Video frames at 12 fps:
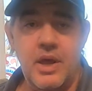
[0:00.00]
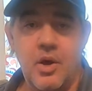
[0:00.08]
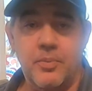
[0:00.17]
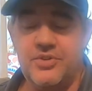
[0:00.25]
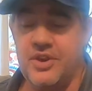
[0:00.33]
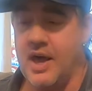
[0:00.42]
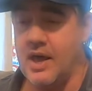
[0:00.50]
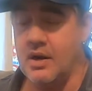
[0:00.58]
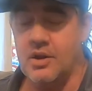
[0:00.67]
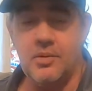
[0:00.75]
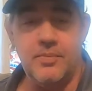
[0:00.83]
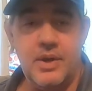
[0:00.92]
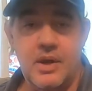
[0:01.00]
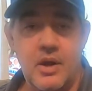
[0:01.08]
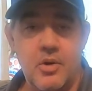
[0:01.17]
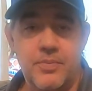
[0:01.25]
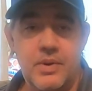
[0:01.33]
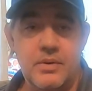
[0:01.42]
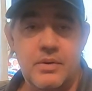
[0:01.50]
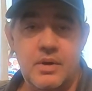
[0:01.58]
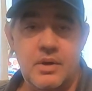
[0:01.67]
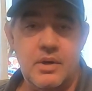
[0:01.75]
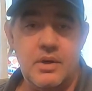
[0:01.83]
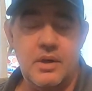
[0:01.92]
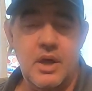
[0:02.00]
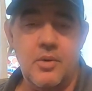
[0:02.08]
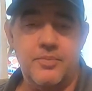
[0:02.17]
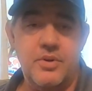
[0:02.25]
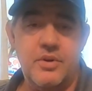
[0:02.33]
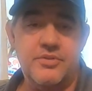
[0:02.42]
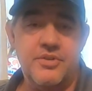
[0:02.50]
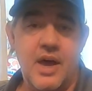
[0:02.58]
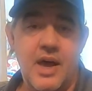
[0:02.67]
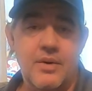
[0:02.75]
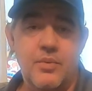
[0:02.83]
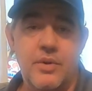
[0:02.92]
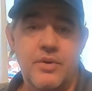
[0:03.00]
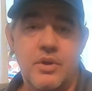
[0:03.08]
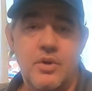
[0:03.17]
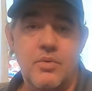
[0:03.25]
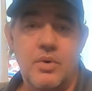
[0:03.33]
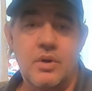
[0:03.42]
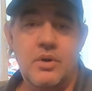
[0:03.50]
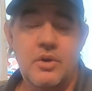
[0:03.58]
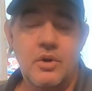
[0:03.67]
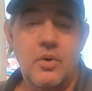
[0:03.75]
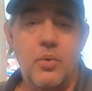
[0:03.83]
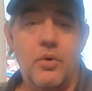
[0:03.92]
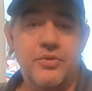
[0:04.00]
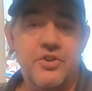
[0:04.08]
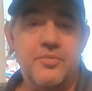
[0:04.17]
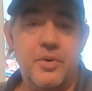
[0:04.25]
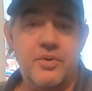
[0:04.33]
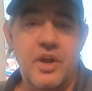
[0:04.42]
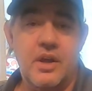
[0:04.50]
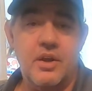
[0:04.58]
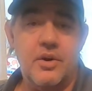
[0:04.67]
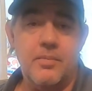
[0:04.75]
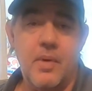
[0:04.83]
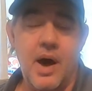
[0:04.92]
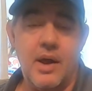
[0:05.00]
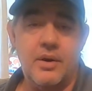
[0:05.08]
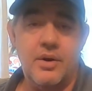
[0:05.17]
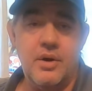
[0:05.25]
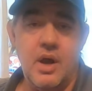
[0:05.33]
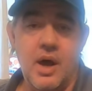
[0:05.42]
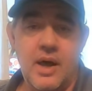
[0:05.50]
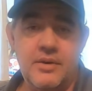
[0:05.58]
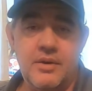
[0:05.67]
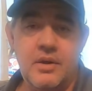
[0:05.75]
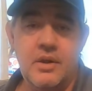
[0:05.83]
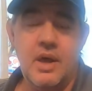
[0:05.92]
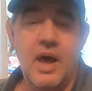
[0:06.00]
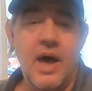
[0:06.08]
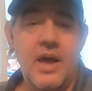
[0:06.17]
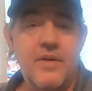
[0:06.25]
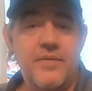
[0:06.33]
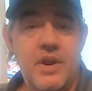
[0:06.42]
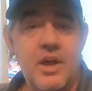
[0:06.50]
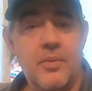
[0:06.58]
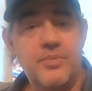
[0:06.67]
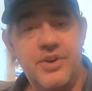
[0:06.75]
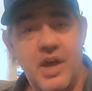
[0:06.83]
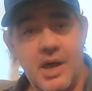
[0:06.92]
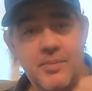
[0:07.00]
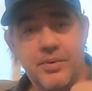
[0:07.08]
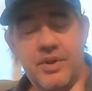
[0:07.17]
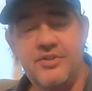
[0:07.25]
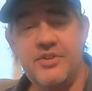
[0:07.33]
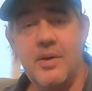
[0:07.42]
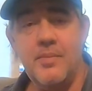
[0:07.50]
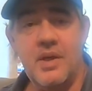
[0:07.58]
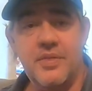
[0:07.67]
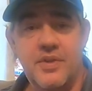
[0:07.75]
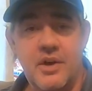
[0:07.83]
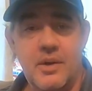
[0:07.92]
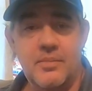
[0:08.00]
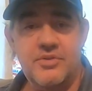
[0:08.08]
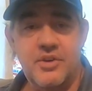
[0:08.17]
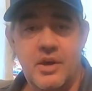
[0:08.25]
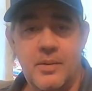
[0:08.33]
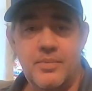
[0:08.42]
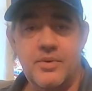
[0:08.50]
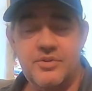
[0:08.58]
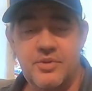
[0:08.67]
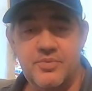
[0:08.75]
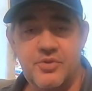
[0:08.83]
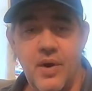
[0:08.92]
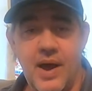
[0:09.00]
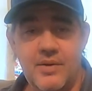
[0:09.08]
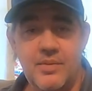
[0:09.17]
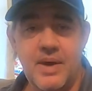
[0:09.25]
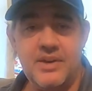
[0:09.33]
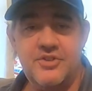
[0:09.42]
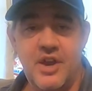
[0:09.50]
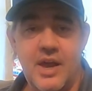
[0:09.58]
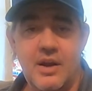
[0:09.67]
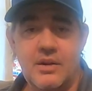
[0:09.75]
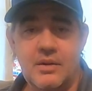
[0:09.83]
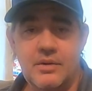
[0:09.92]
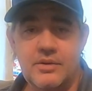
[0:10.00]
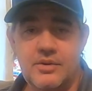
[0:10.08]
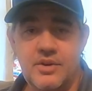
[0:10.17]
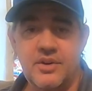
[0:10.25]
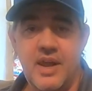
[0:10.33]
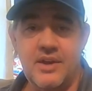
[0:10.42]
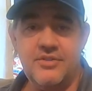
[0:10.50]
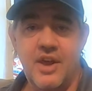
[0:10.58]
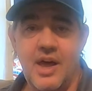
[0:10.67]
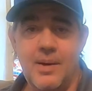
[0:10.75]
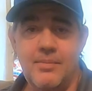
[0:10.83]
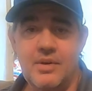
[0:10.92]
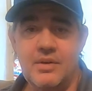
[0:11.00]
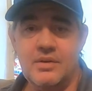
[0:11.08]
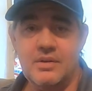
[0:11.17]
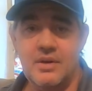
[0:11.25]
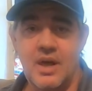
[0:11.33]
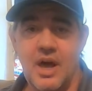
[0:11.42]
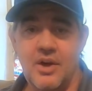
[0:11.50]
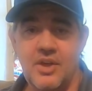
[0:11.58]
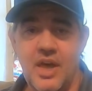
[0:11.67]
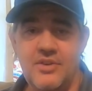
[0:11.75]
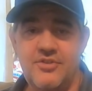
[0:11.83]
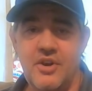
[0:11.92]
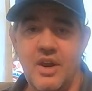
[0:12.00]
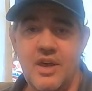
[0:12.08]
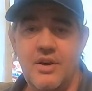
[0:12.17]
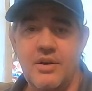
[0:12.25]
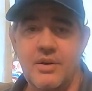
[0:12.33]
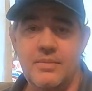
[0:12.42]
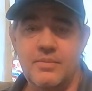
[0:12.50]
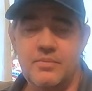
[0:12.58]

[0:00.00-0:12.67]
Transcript: it helped you out a little bit. Hope it helped you decide whether you want this particular model or not. Hey, if it helped you out, please give me a thumbs up. Subscribe to my channel. Till next time, I'll catch you later.